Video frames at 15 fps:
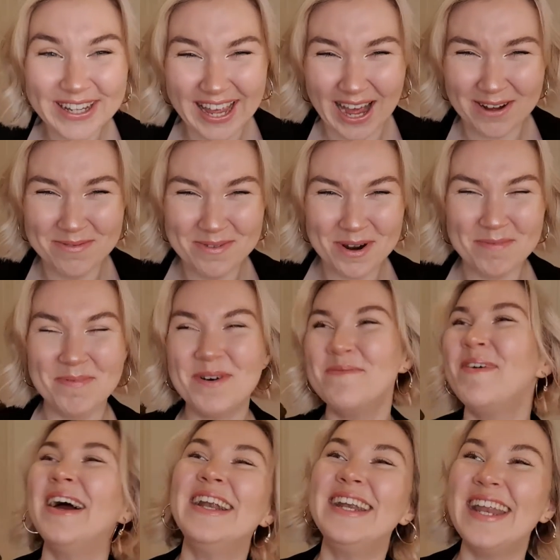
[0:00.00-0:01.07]
camera, but
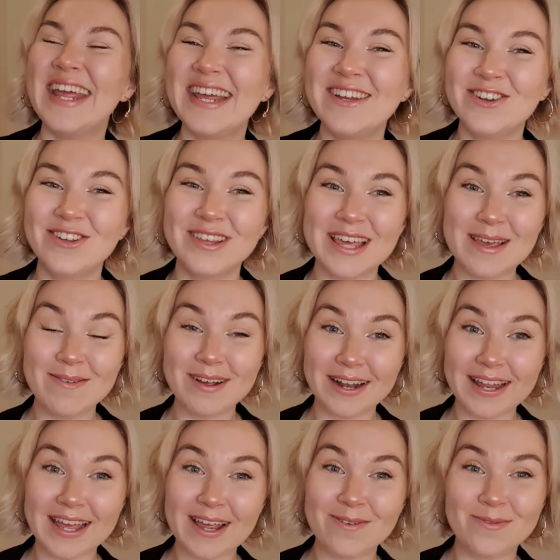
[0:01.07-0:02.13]
my knees just keep
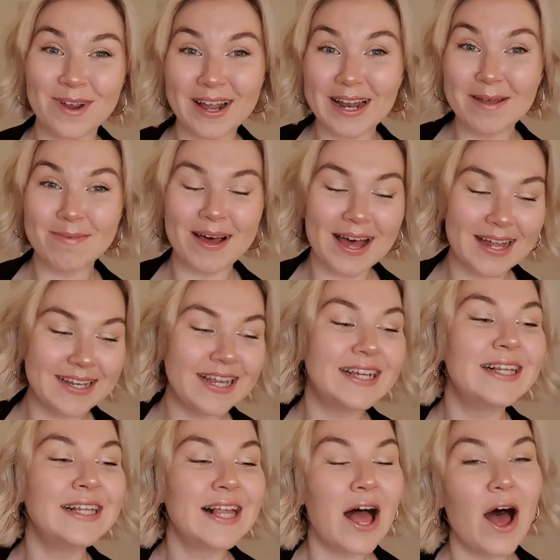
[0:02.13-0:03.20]
clicking really bad.
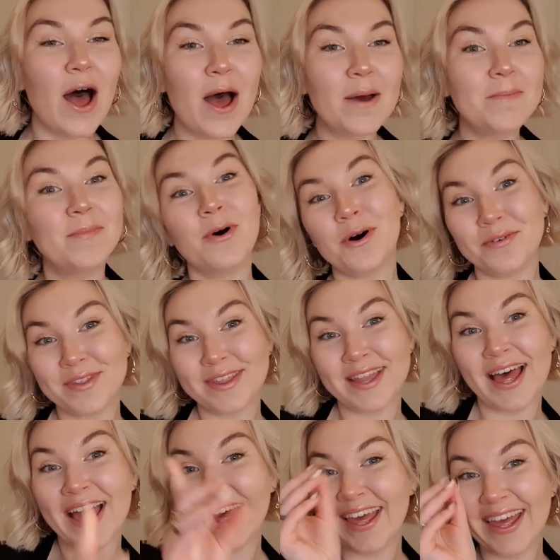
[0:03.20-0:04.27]
Um, but other than
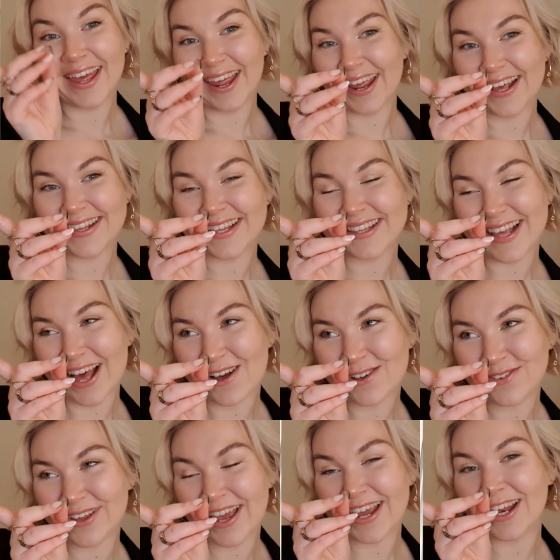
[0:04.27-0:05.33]
that, here's this
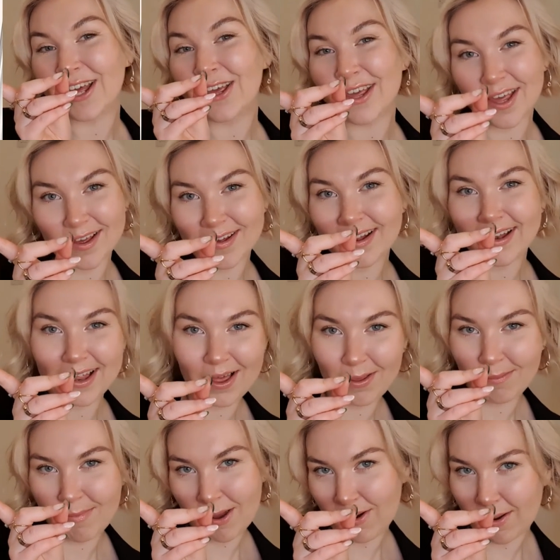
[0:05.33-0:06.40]
outfit in a cute little
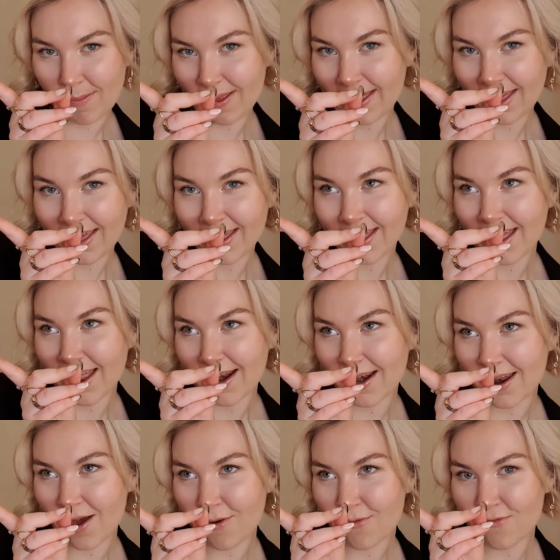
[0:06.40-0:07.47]
mirror pick
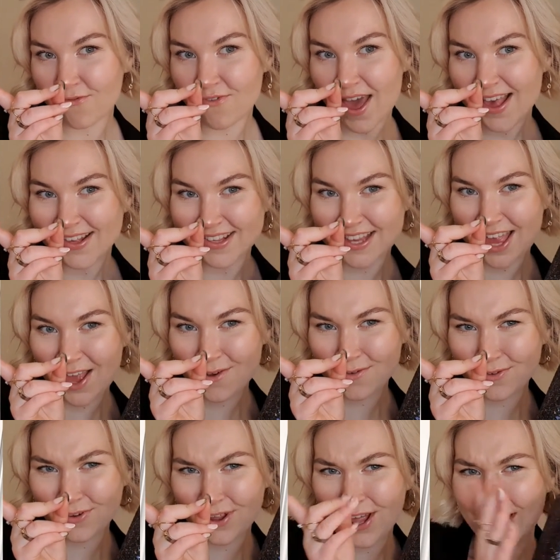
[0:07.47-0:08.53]
in a festive
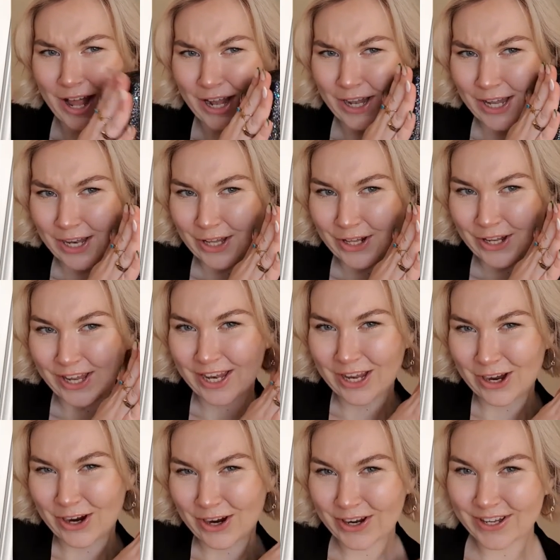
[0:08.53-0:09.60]
little
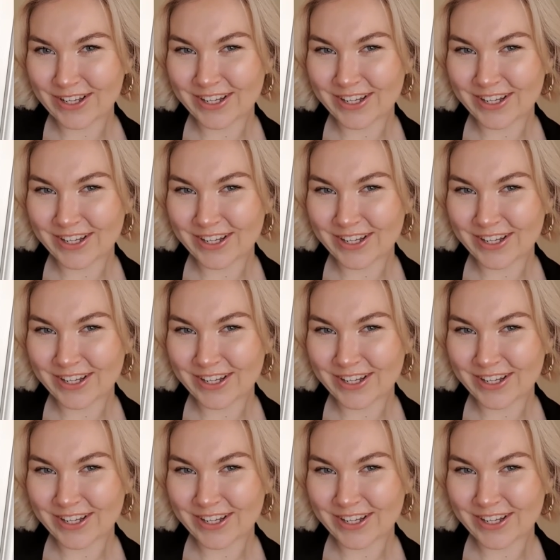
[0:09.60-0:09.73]
glitter.